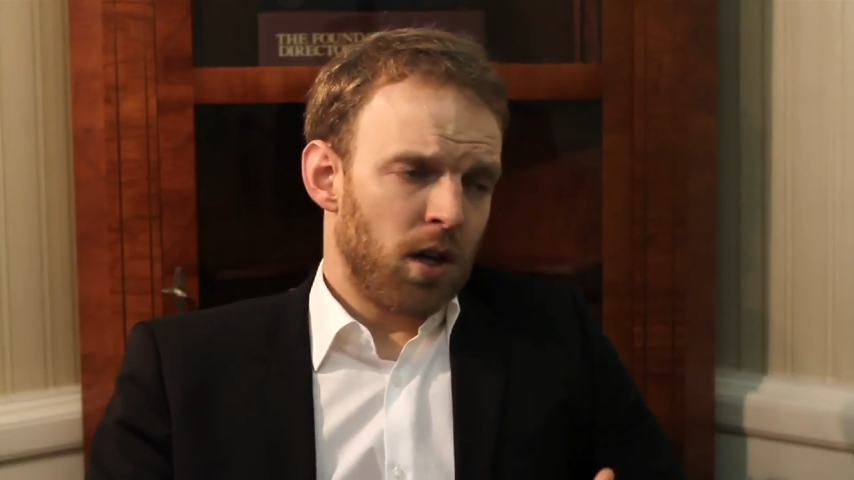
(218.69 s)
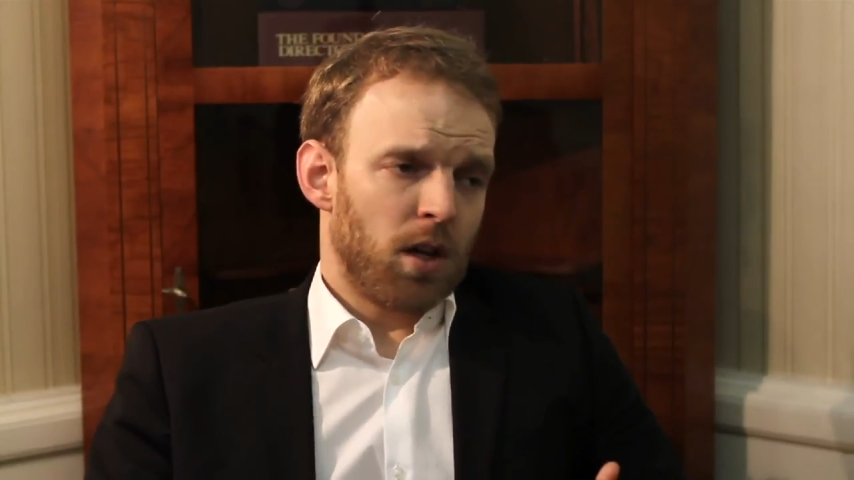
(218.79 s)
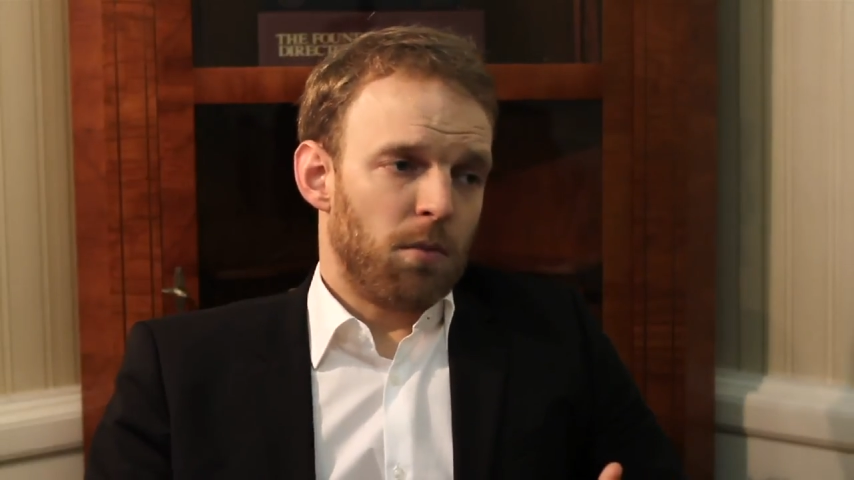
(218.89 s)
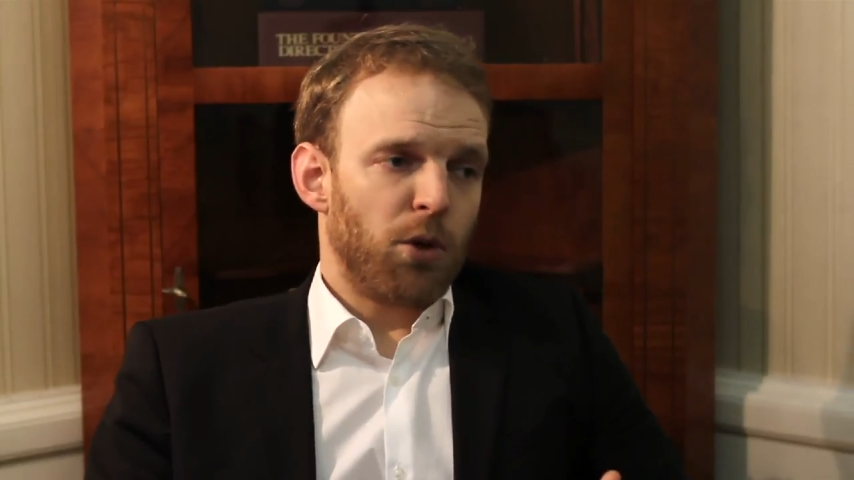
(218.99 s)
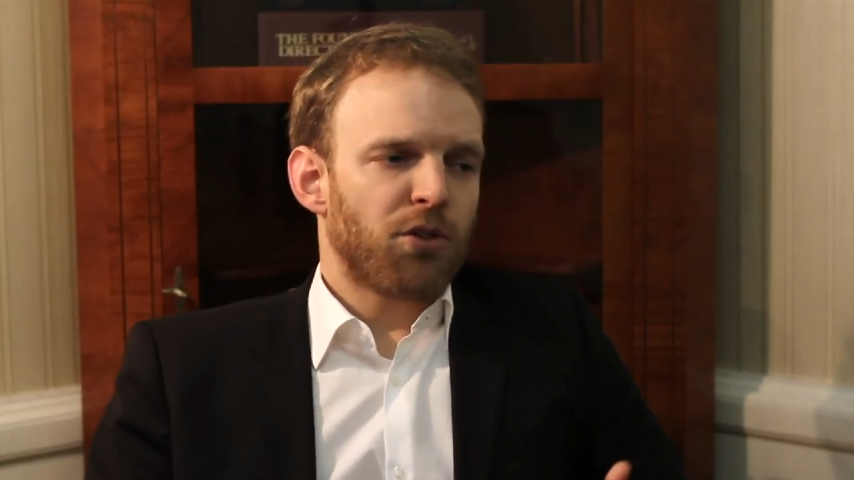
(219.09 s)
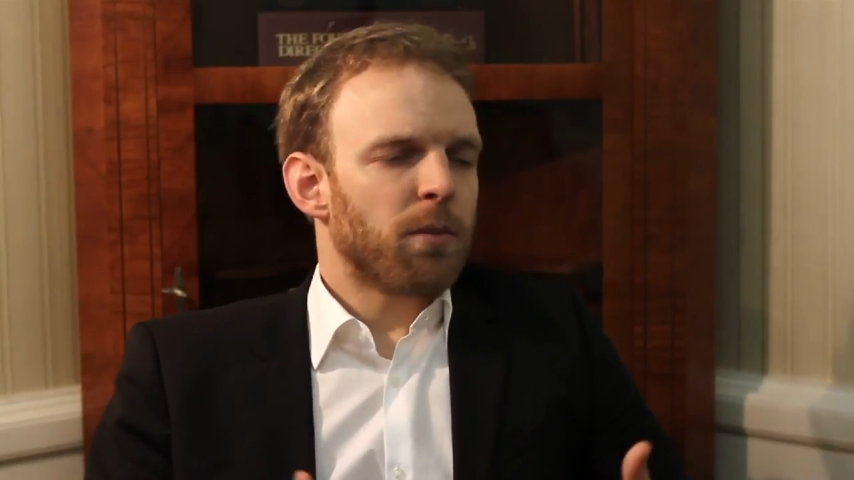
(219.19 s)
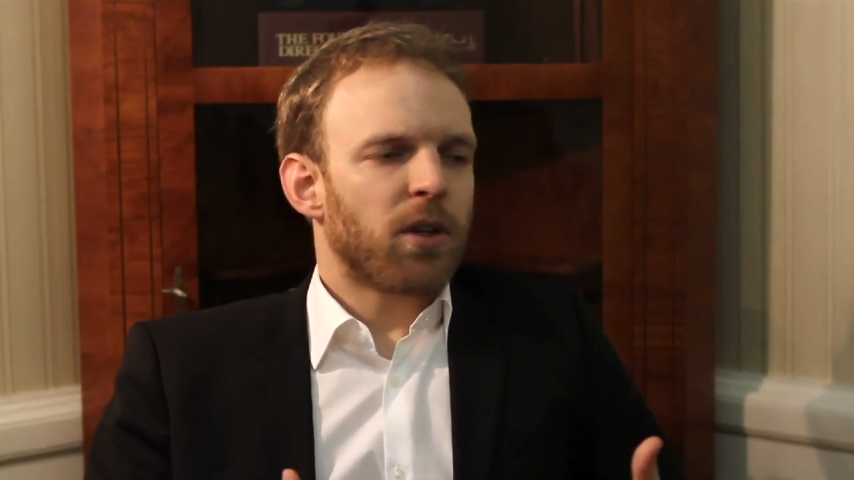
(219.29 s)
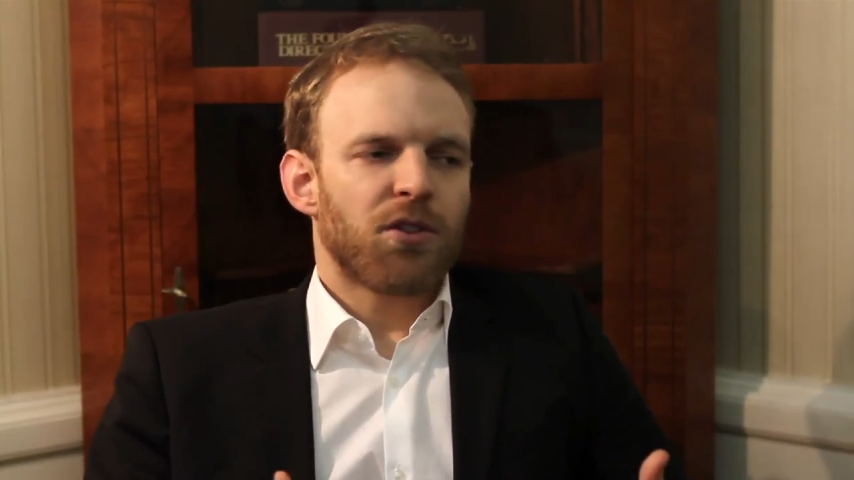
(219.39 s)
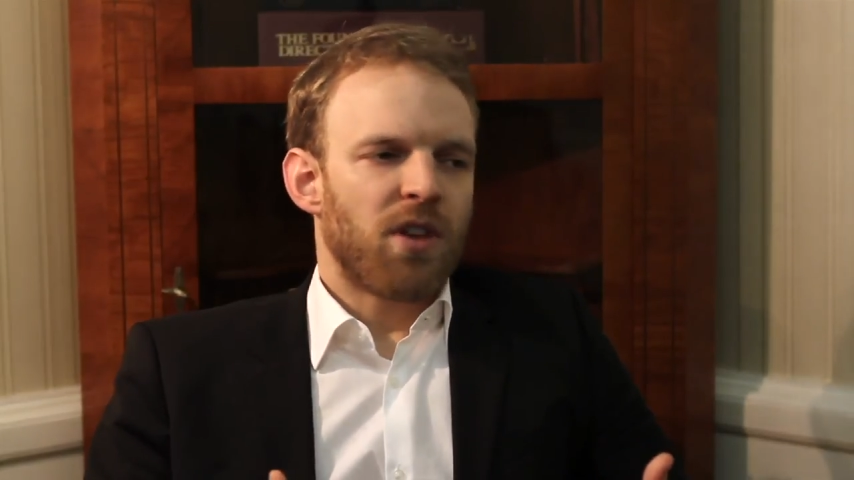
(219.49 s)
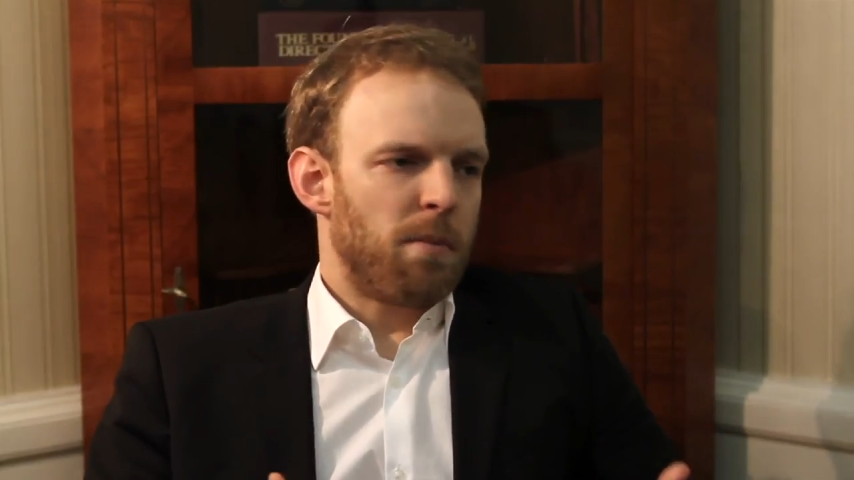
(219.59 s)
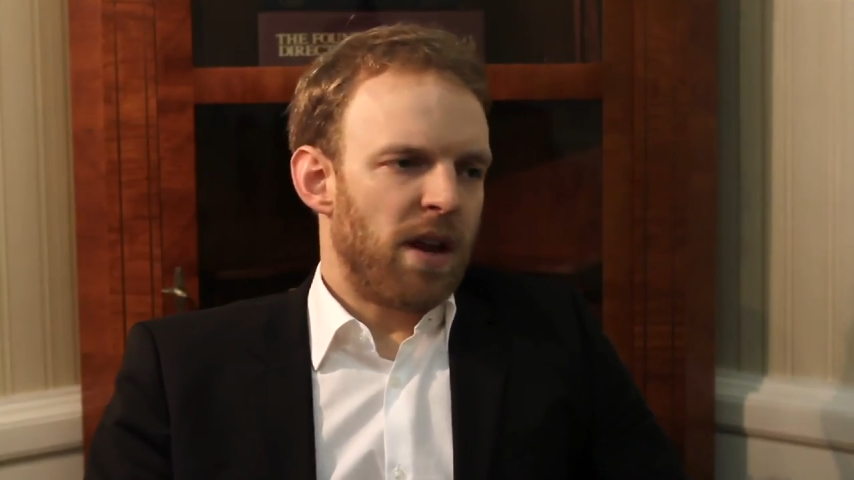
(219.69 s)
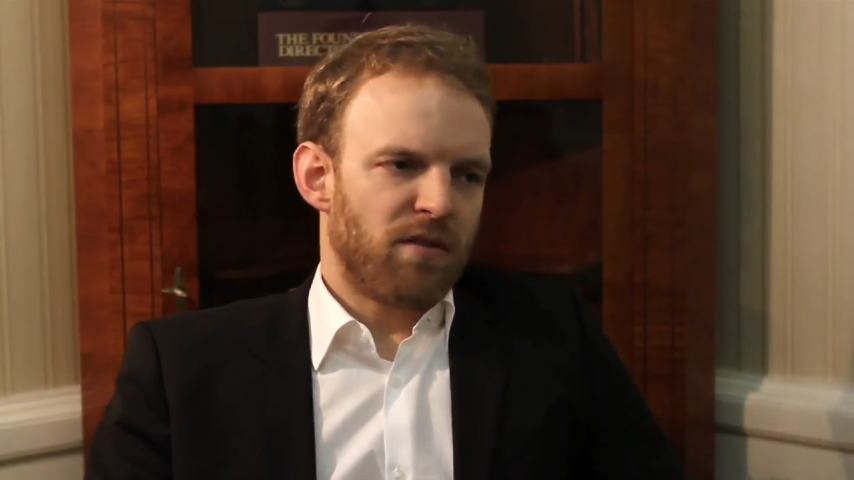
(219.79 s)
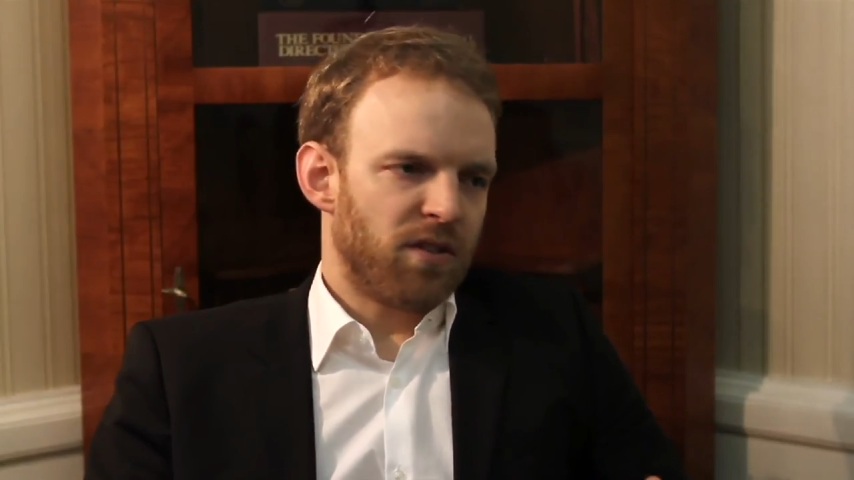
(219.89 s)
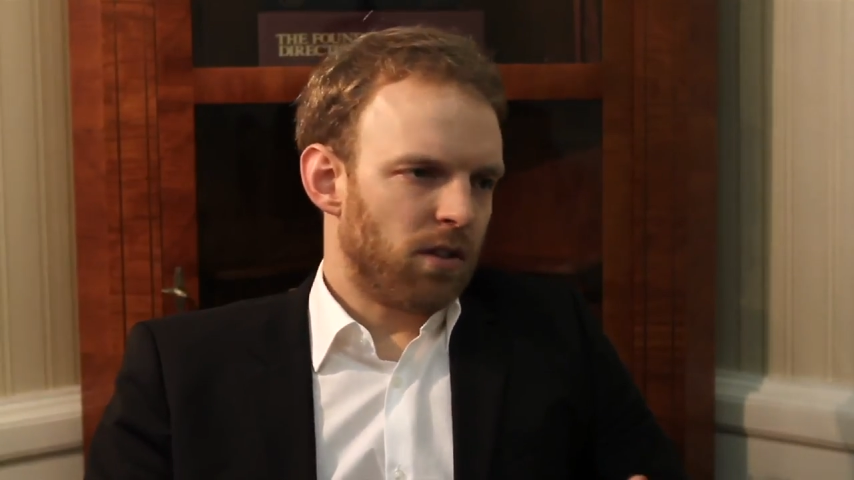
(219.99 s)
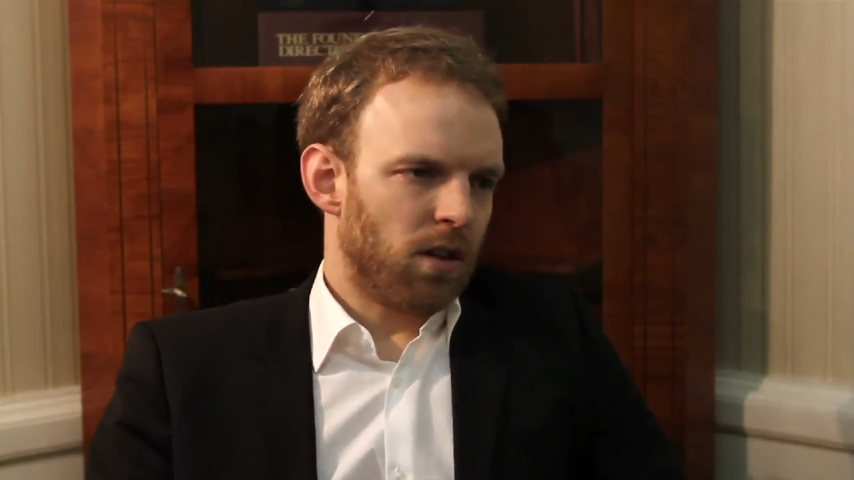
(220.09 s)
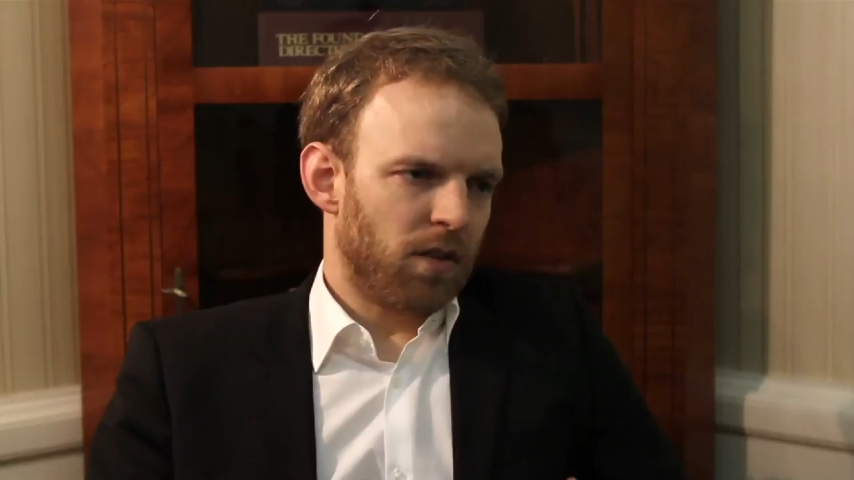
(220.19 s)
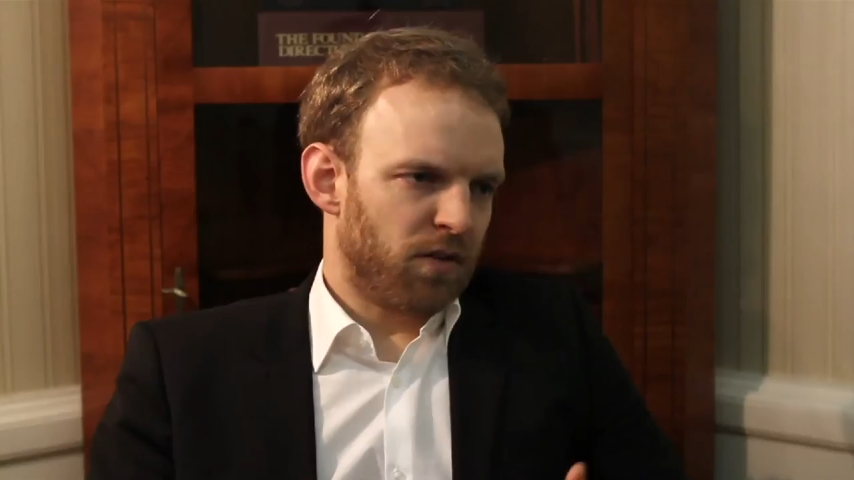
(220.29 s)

mostly because they benefit a lot